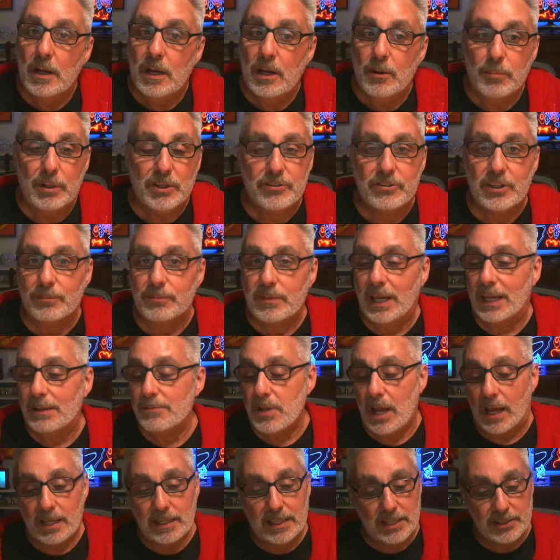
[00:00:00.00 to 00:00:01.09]
But sometimes
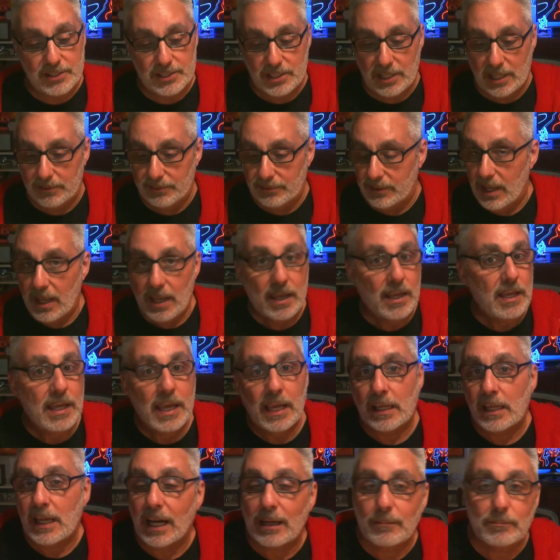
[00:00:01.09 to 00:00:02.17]
I get stuff,
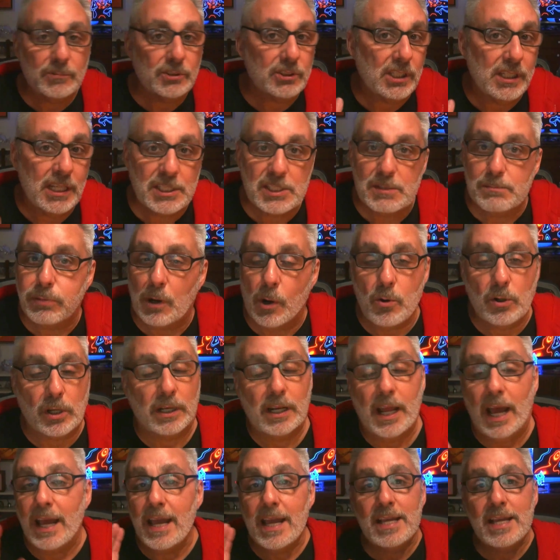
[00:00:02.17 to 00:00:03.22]
it comes, it's broken.